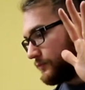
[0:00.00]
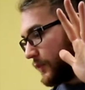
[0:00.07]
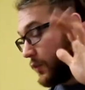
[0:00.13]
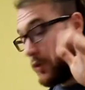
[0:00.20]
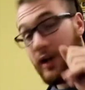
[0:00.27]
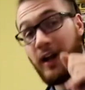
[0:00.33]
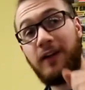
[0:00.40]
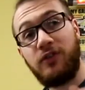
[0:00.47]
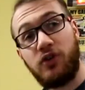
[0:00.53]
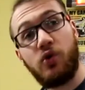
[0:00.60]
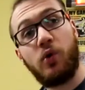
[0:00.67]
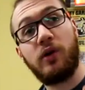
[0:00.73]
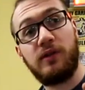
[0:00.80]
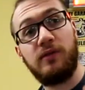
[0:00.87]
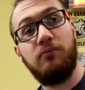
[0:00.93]
we're gonna have to
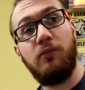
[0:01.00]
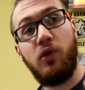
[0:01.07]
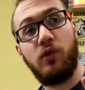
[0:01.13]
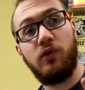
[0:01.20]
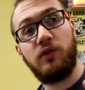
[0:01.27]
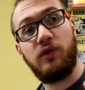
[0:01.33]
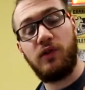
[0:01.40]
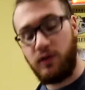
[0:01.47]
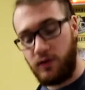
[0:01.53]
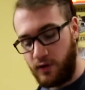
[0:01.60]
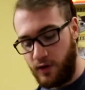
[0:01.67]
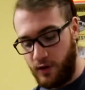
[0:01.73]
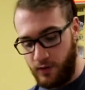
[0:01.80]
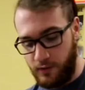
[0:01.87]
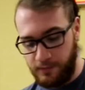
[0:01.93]
torque some bolts.
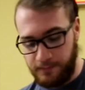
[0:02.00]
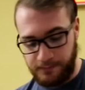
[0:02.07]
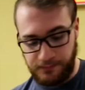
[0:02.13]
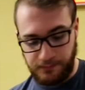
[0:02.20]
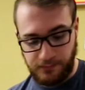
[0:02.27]
So